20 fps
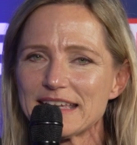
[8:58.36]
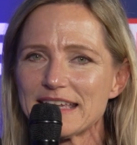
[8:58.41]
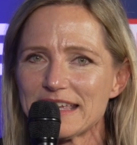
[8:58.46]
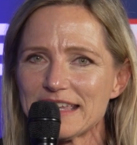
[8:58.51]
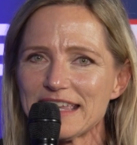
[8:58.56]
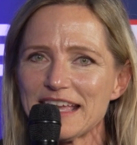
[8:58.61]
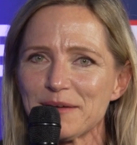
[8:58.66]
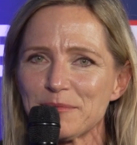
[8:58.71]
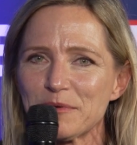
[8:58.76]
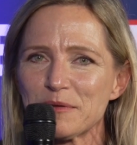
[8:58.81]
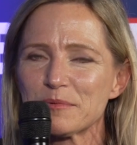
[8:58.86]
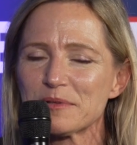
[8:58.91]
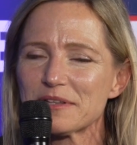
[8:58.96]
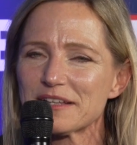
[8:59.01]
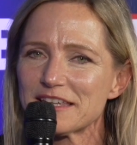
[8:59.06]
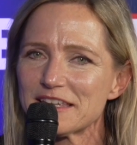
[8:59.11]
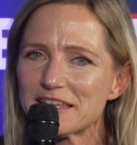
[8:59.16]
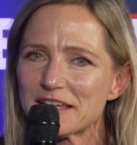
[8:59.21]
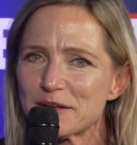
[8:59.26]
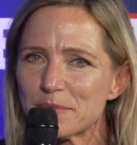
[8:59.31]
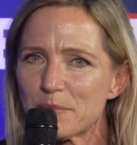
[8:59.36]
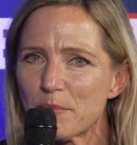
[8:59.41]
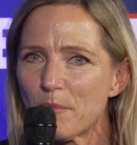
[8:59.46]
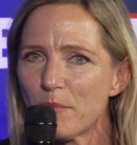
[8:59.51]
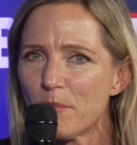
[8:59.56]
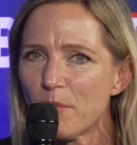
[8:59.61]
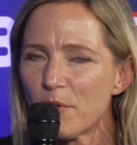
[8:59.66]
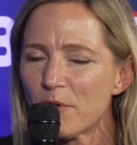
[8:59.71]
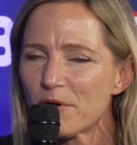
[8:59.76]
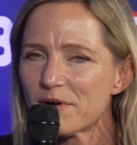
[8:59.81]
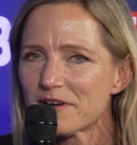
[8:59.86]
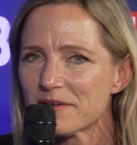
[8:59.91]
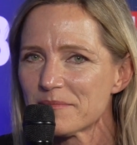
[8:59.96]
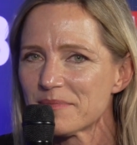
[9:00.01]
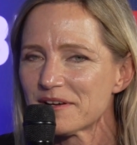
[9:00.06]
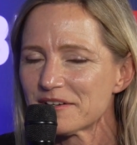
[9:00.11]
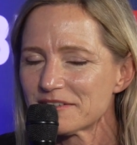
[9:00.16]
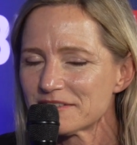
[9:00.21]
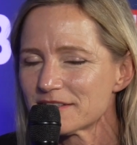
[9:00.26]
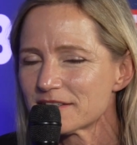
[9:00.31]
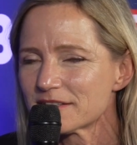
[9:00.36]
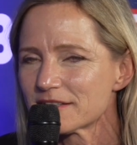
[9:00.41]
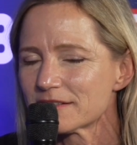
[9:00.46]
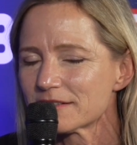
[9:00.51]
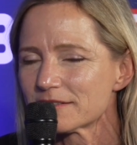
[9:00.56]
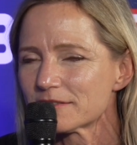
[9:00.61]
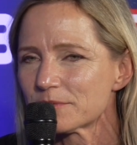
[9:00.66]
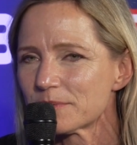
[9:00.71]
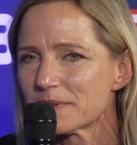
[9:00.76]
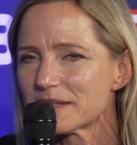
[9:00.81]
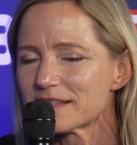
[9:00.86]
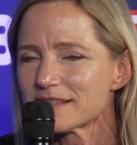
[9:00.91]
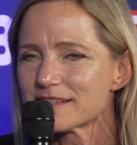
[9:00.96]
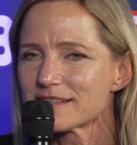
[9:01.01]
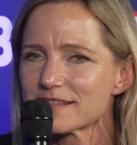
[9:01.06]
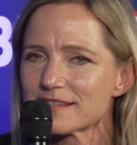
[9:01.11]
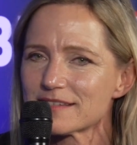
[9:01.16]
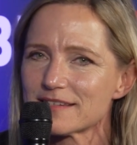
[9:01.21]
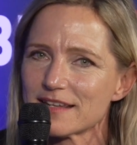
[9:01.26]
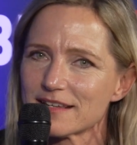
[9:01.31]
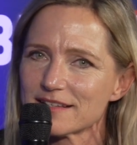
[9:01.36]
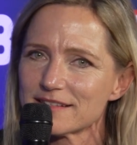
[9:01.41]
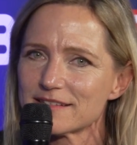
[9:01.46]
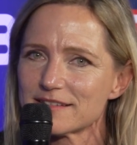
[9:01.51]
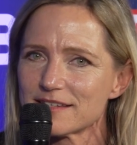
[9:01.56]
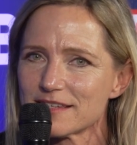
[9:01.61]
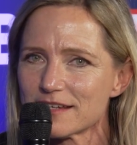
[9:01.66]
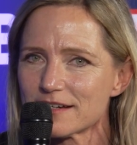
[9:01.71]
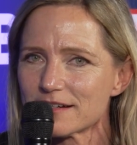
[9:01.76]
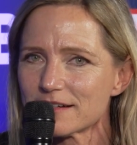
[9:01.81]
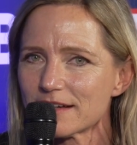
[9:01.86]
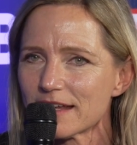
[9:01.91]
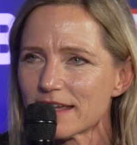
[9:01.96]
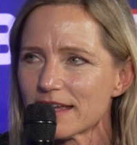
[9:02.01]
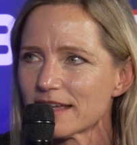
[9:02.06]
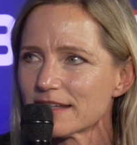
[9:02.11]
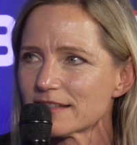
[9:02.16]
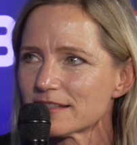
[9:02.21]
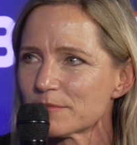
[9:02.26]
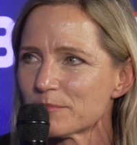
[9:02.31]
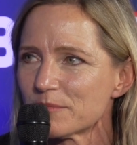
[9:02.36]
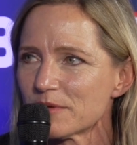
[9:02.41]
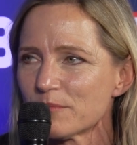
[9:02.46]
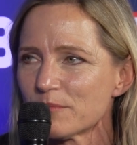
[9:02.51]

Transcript: yeah, we will hear more about digital twins next year at BIM